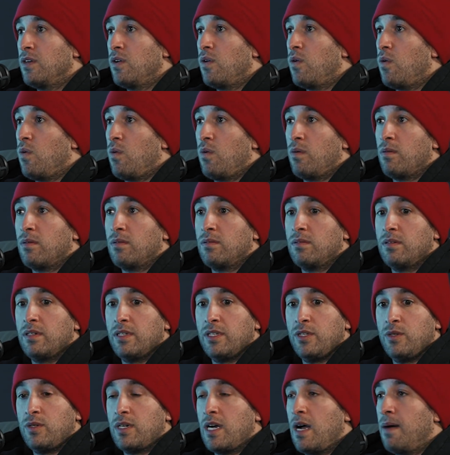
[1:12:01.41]
or
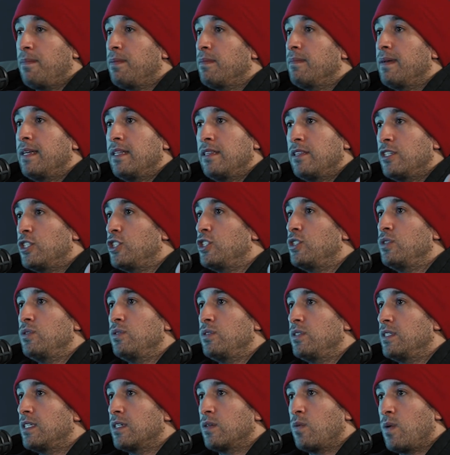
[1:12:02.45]
you compliment the shoes
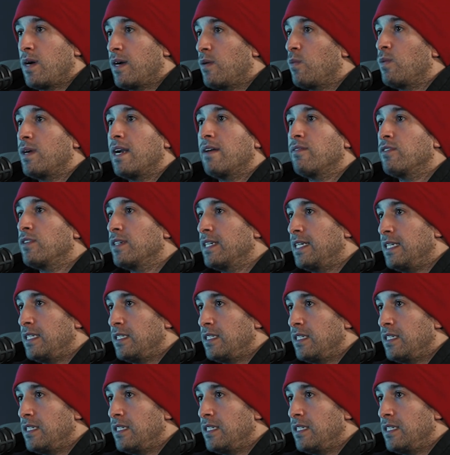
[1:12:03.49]
they're wearing, whatever it is.